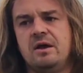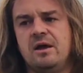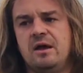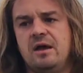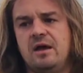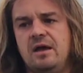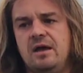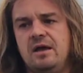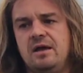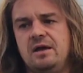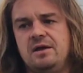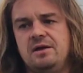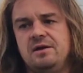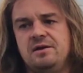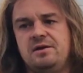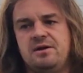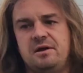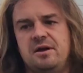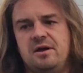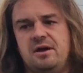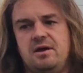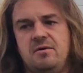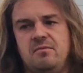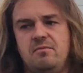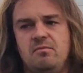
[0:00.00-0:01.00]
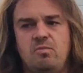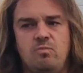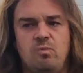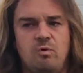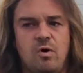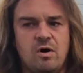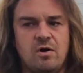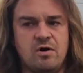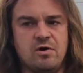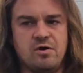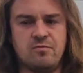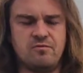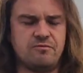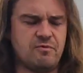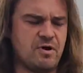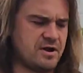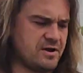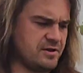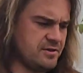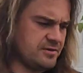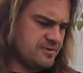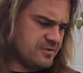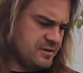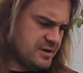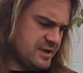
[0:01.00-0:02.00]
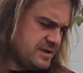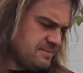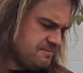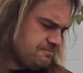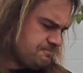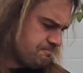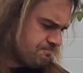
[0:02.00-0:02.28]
And water regularly.